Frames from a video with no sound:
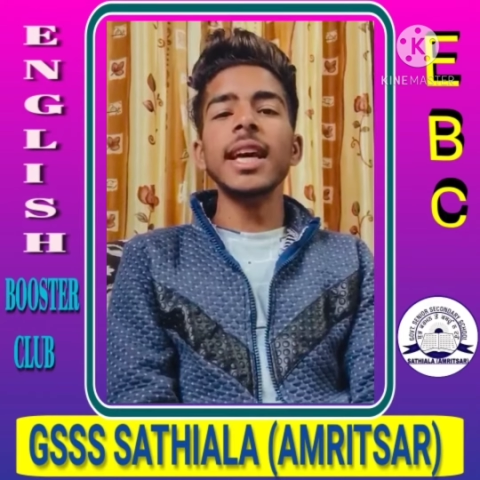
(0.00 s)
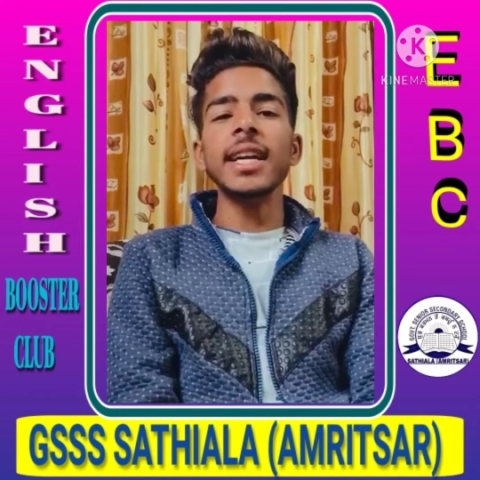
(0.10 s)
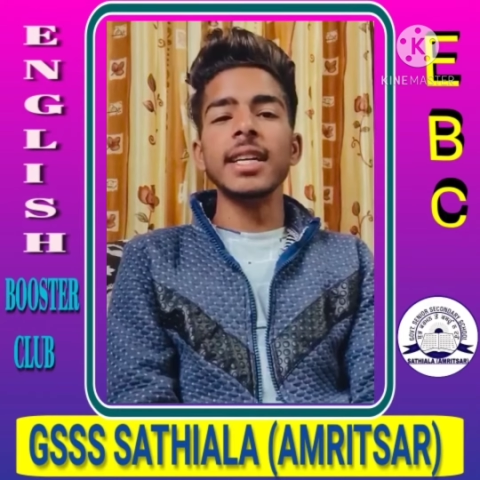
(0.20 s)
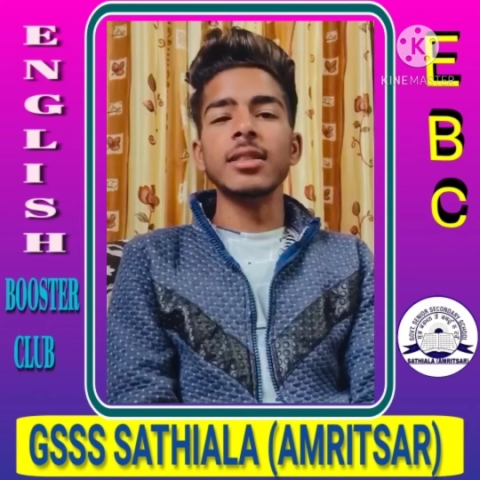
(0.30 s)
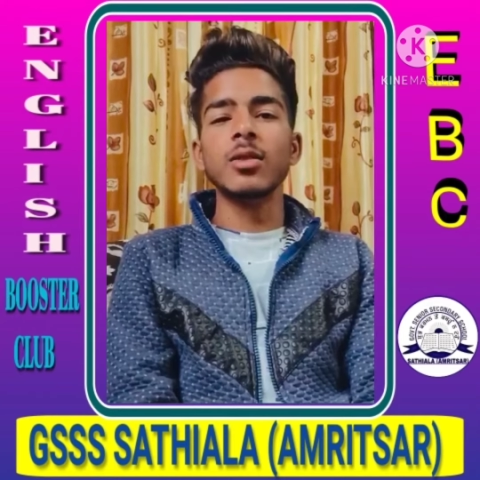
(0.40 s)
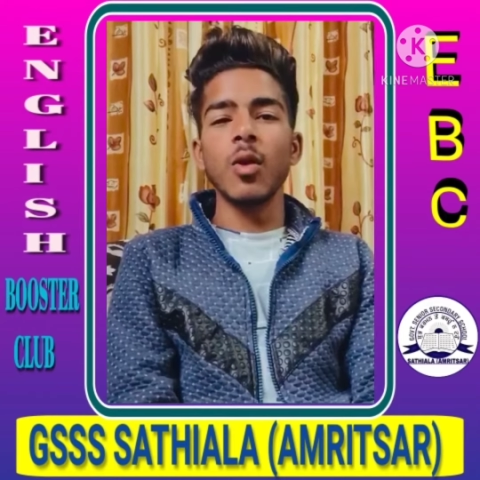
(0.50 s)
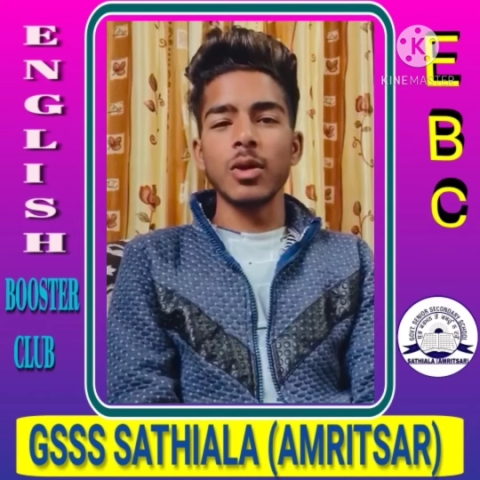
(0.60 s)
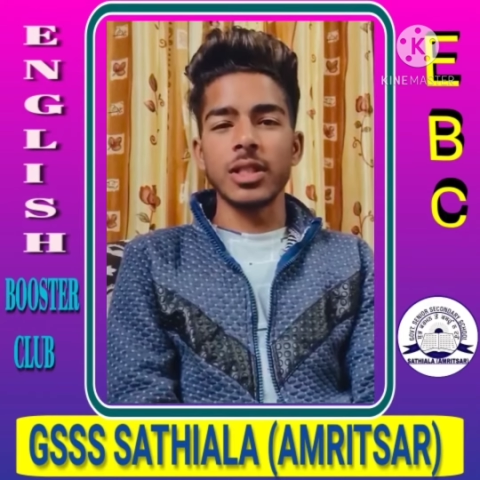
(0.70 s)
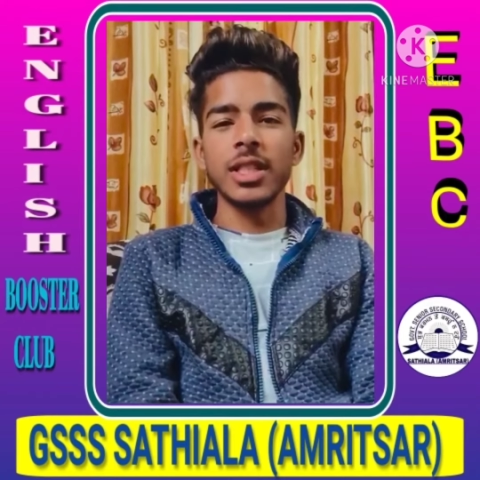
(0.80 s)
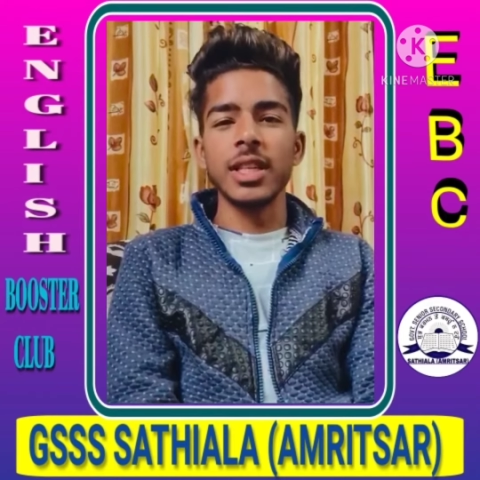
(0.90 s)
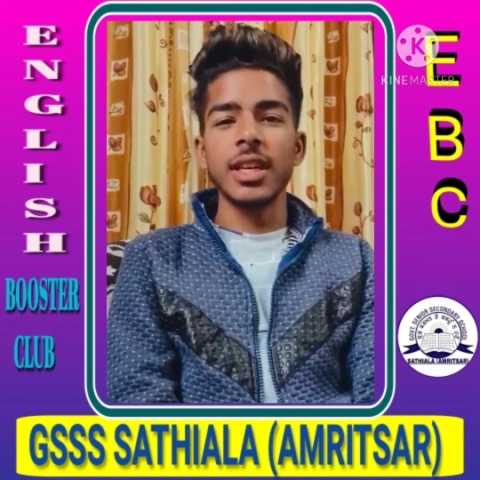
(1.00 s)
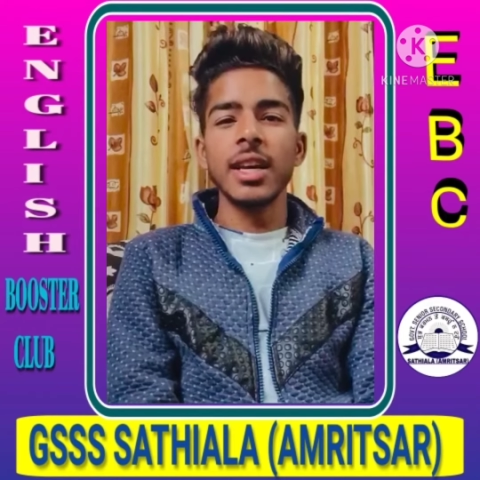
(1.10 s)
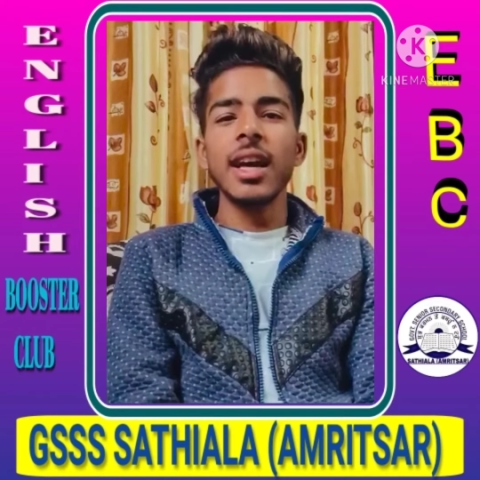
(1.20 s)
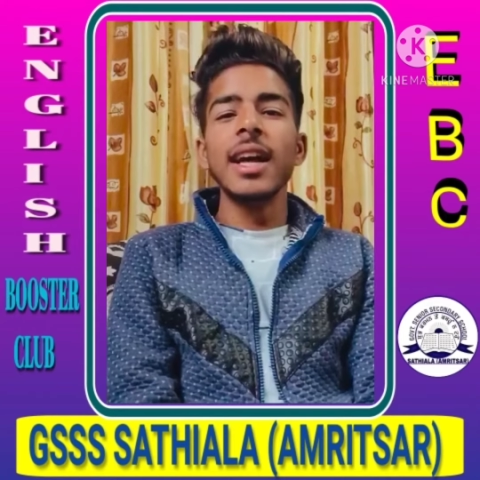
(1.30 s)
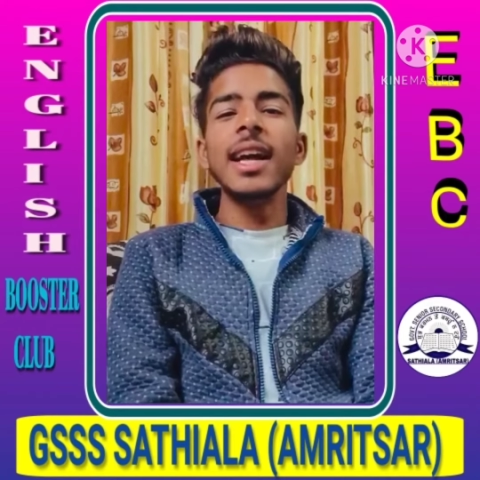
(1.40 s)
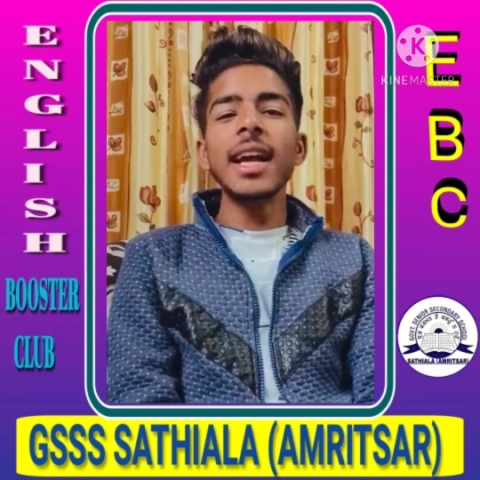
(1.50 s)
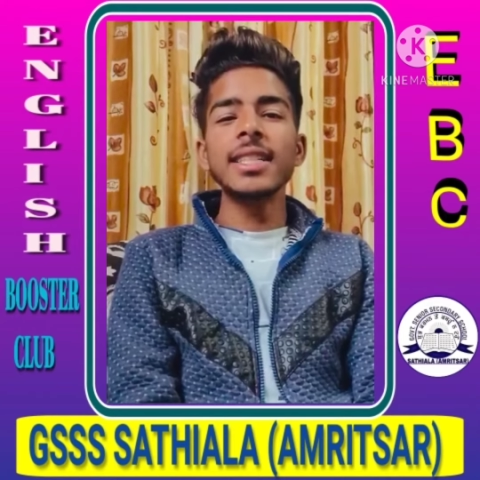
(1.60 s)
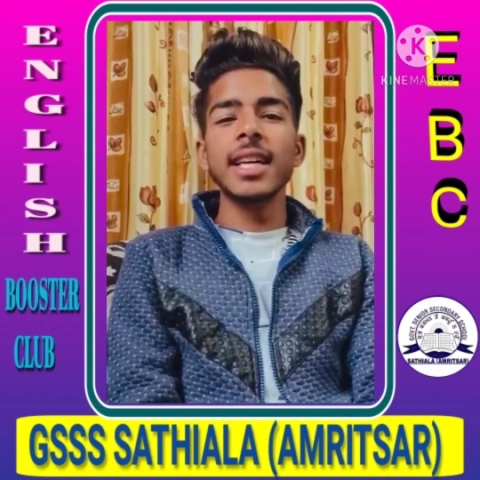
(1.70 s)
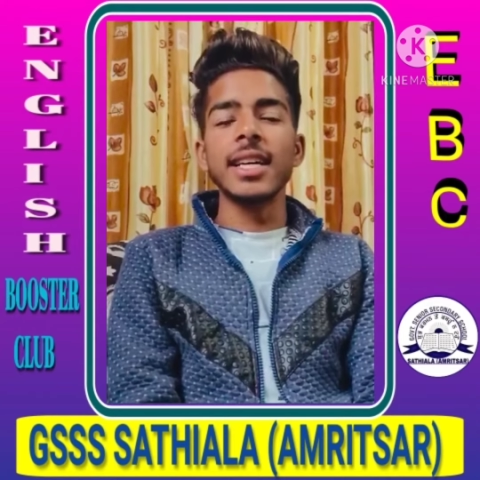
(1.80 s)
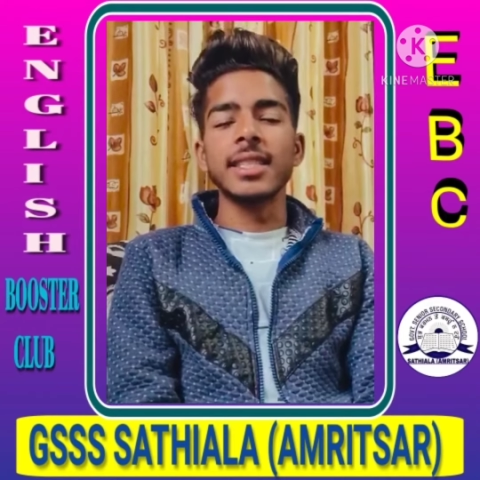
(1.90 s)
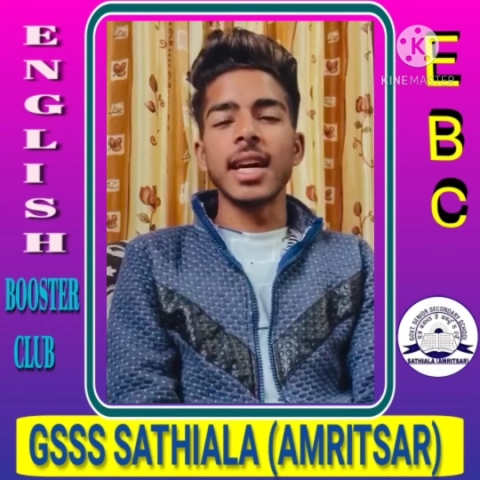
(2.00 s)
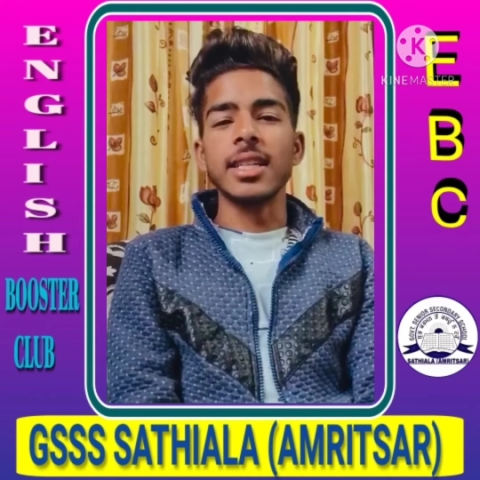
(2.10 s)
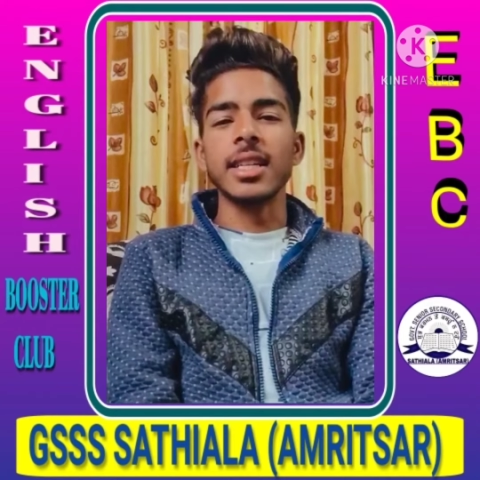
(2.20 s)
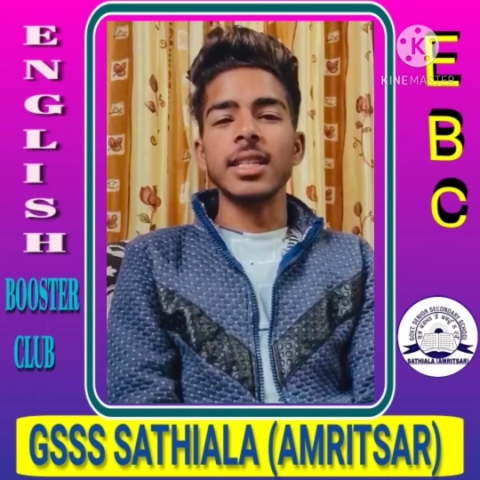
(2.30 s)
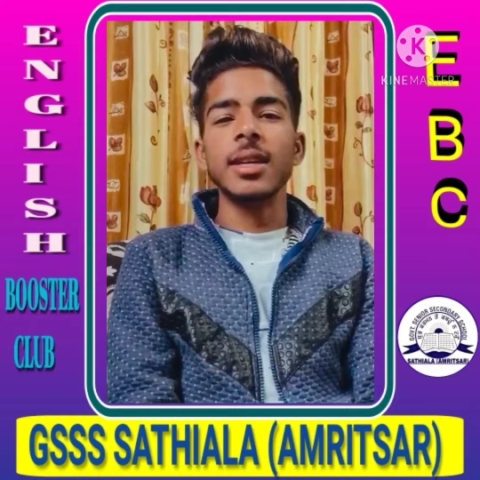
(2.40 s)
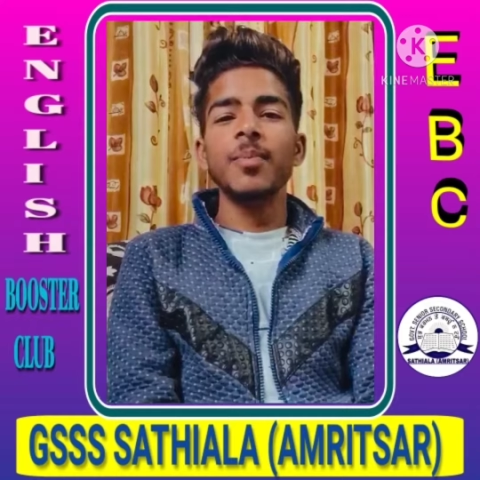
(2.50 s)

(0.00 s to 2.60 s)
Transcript: it is costly. Let's get started.